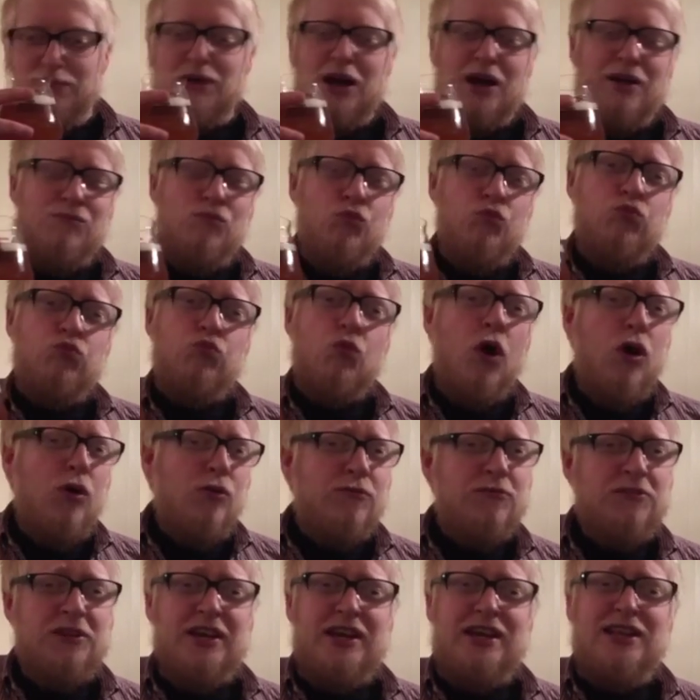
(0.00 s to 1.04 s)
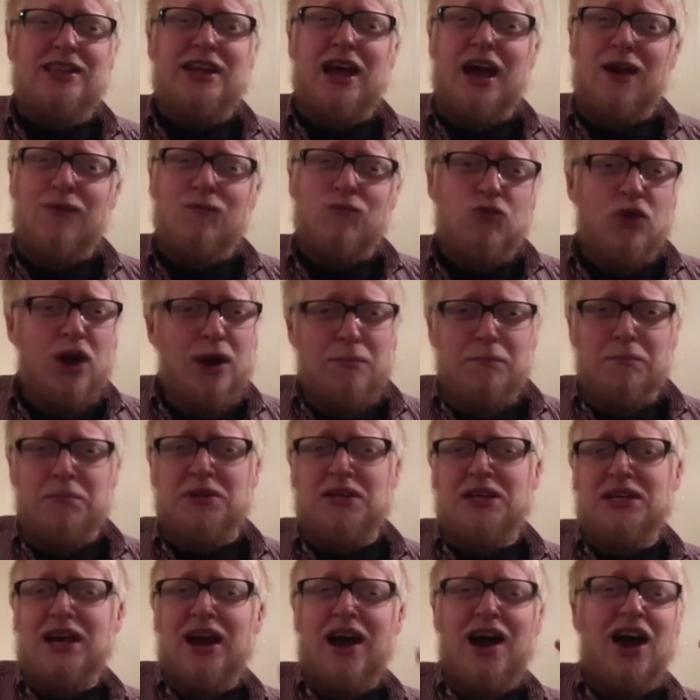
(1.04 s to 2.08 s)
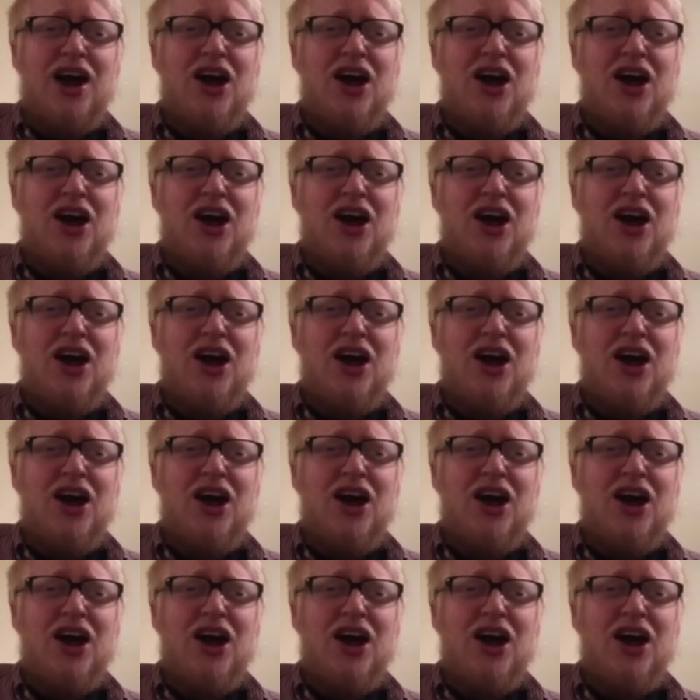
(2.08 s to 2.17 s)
I'm waffling, I'm rambling,